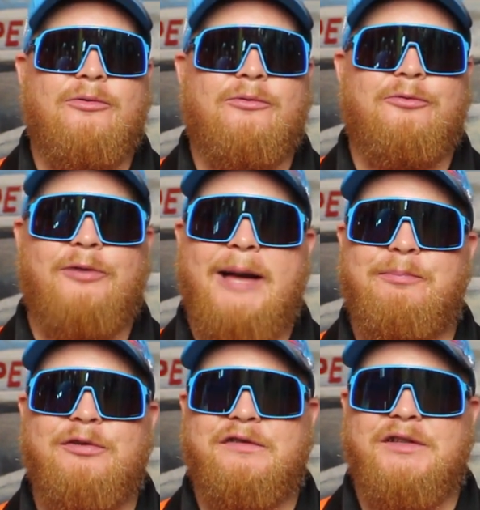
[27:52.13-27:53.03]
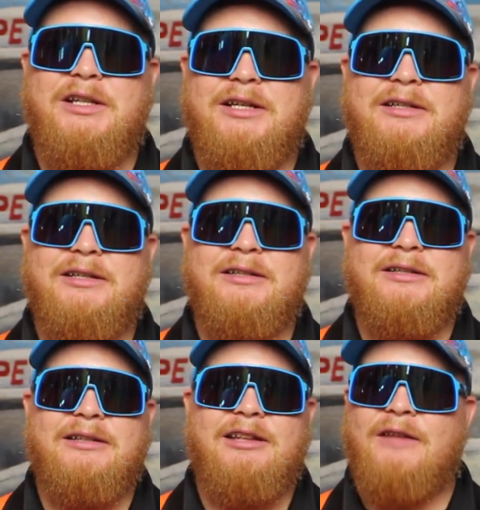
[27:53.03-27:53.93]
represented
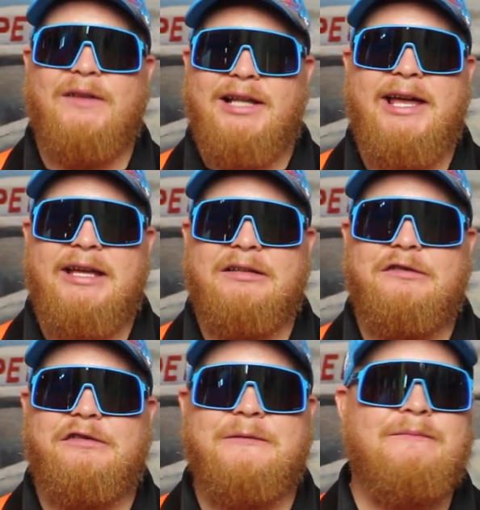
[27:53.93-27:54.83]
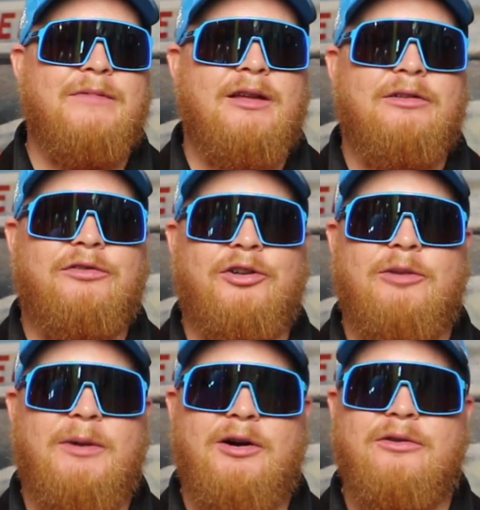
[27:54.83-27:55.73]
in the lanes.
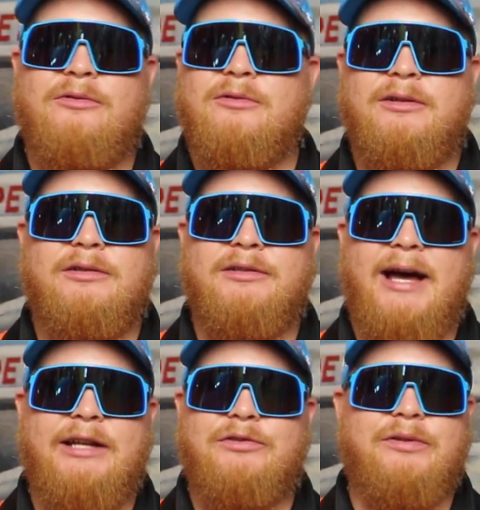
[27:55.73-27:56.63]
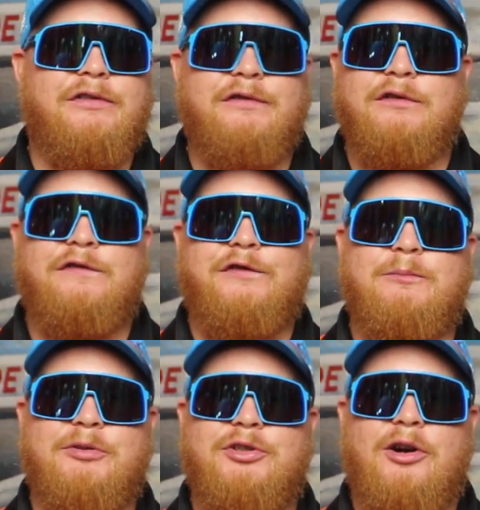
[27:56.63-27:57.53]
Turbo, nitrous,
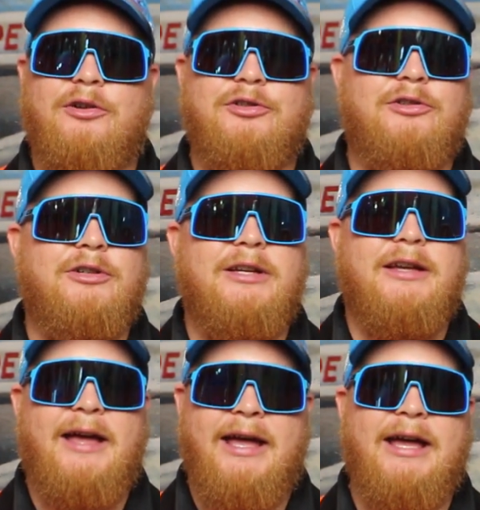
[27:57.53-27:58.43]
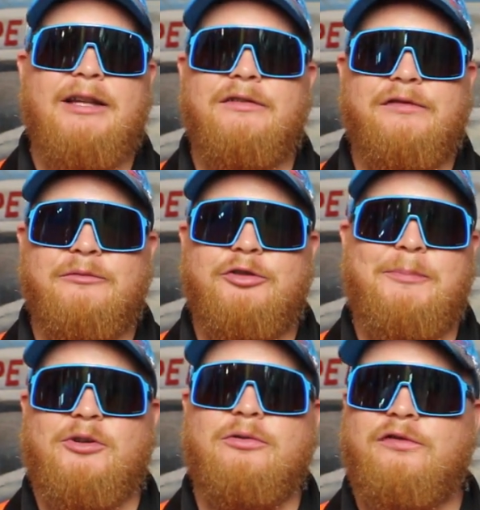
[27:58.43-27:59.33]
supercharger, and
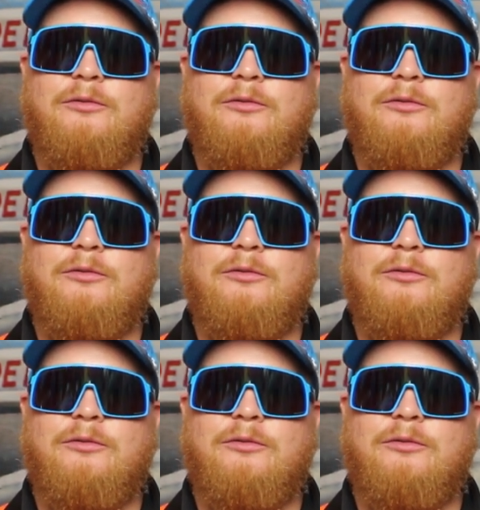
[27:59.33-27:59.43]
centrifugal